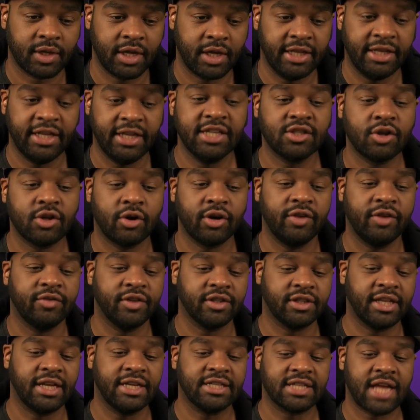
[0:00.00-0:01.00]
and these aren't
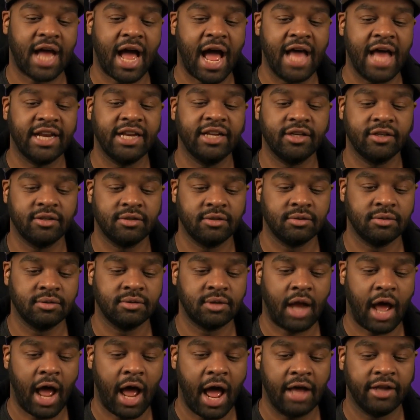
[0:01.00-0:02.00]
even things
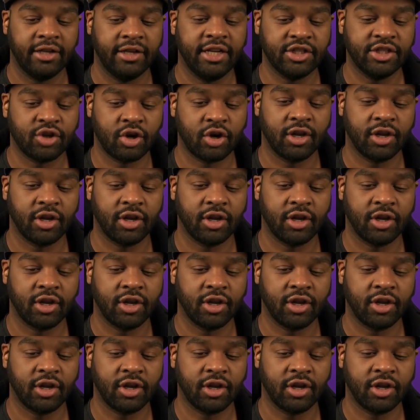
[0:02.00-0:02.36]
these